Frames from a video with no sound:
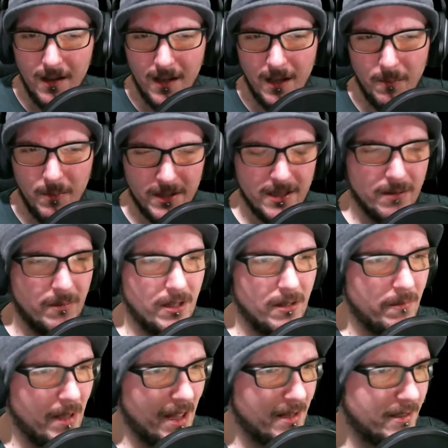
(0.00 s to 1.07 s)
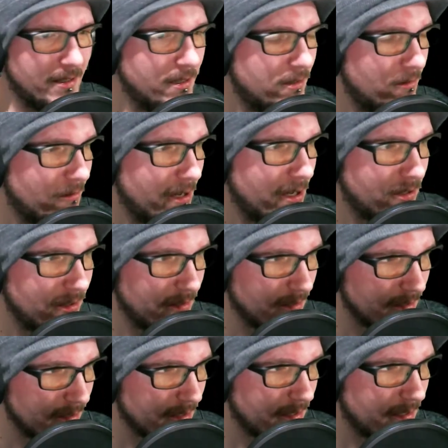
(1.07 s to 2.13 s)
puts them in bad
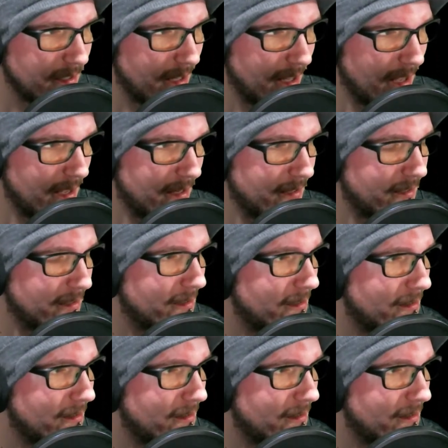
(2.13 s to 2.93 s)
situations, and